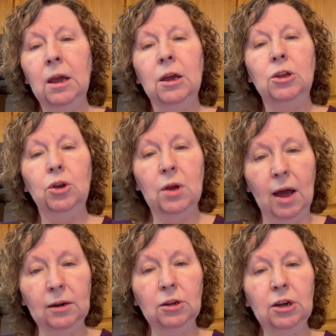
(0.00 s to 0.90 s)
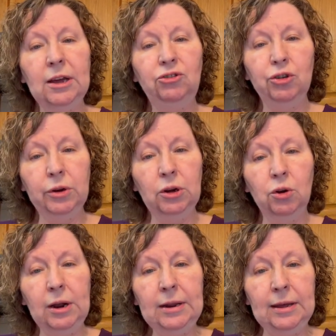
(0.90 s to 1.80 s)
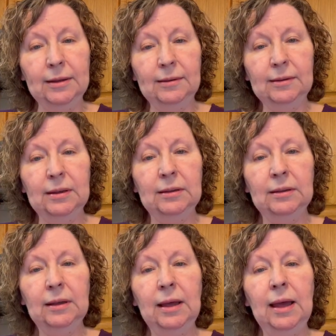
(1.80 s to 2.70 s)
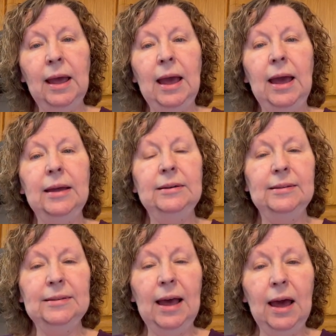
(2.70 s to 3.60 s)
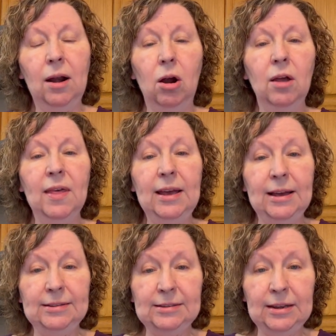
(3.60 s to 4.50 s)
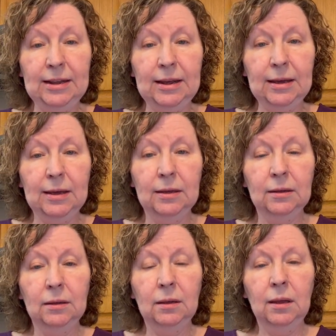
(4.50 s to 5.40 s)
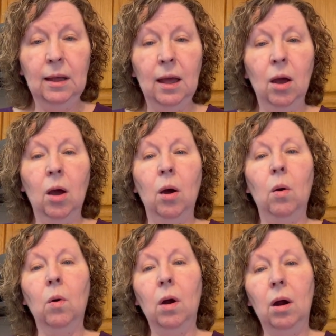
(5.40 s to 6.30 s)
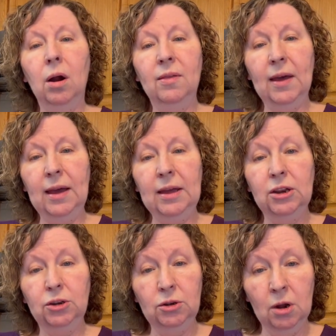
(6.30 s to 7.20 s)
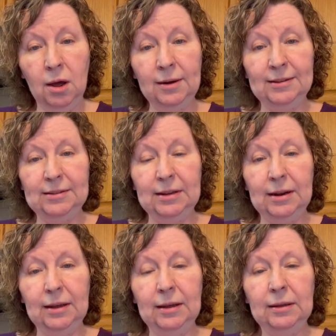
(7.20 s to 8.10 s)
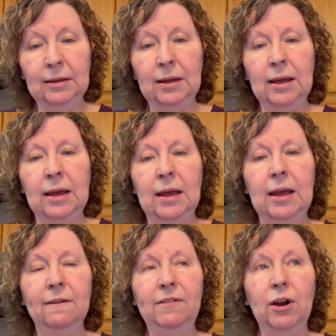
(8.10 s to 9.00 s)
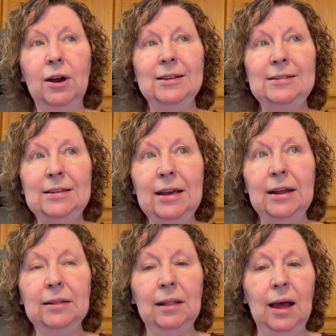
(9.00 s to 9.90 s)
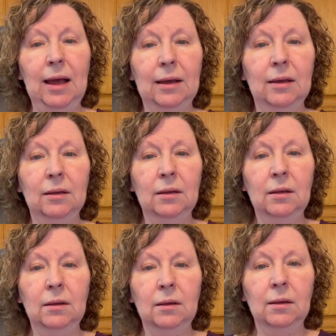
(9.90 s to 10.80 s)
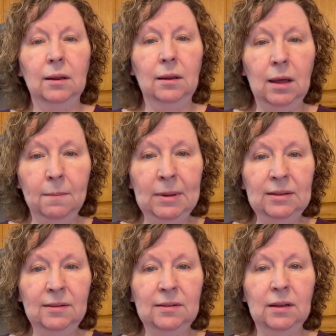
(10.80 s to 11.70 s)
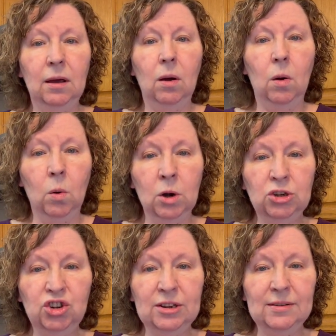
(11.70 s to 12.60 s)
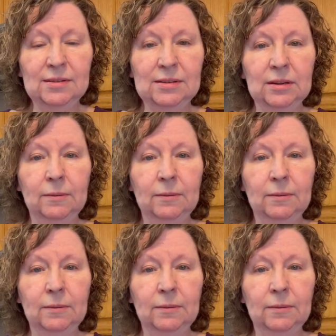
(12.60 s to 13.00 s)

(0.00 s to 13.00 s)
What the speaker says: you got to look at your ingredients and decide, are they acidic or are they non-acidic? If they're acidic, like lemons, oranges,